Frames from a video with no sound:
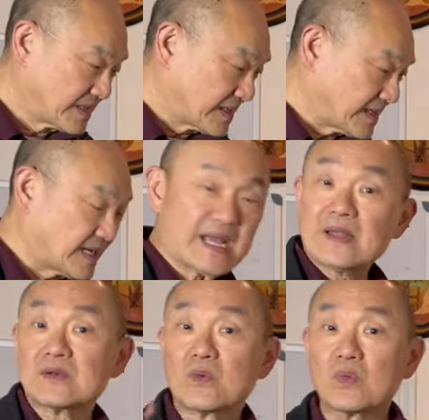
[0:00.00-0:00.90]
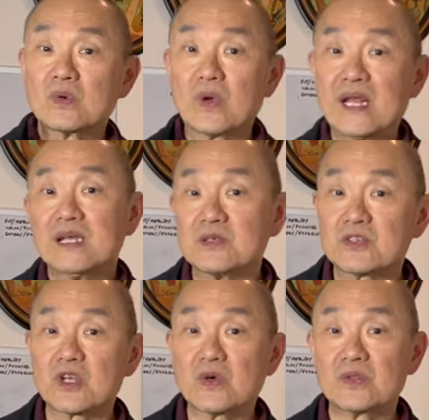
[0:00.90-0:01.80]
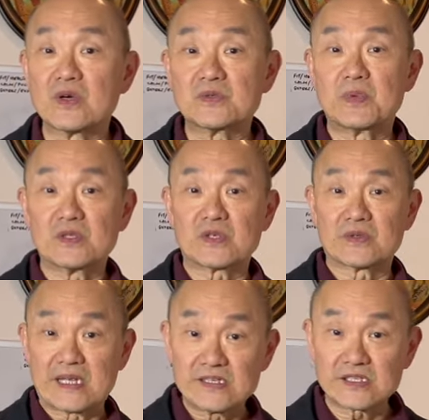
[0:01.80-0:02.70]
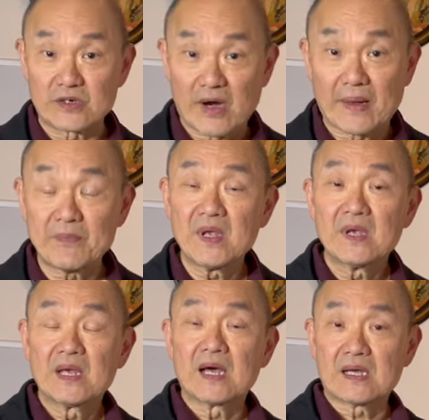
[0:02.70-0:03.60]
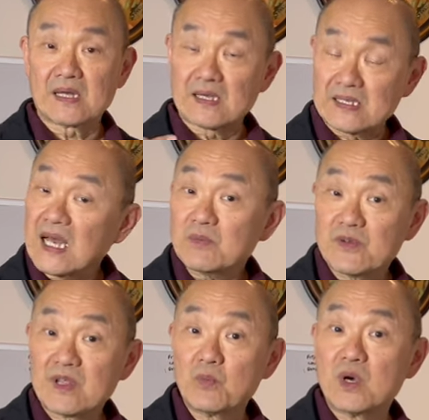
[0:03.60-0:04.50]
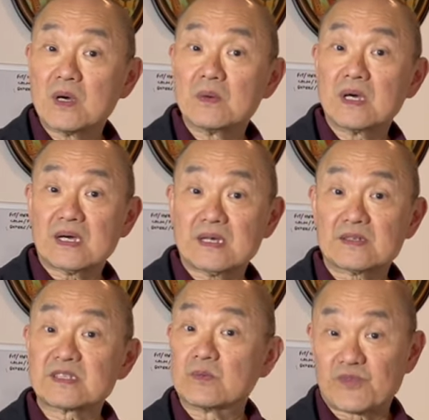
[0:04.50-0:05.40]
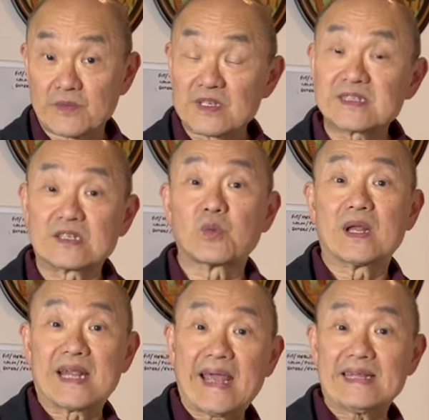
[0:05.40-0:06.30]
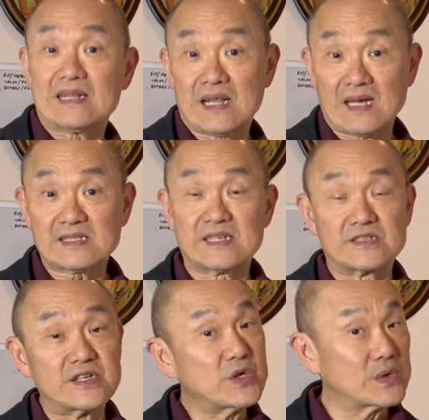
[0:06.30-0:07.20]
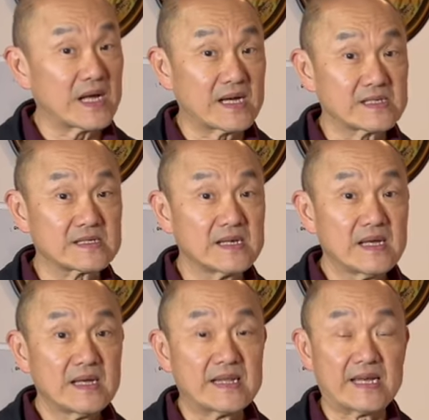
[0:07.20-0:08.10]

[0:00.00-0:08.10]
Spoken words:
And when I showed those boots on Instagram, a number of them were from the 618 last, his new last that